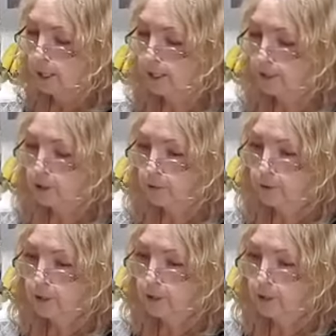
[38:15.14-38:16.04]
And
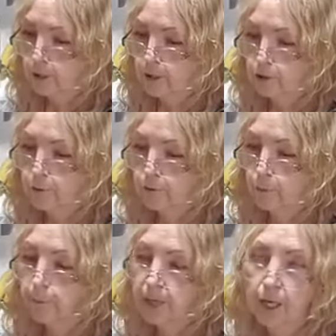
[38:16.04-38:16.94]
so, you know,
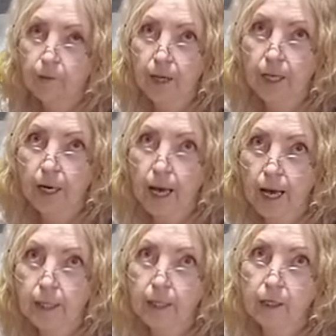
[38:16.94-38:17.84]
for me, if I can
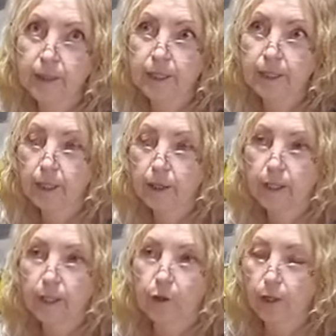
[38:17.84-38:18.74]
add a little bit of
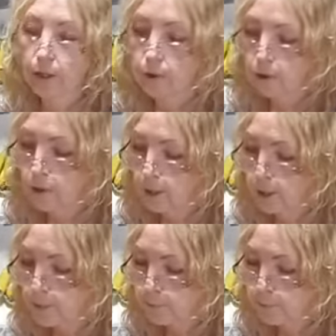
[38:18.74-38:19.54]
seaweed or another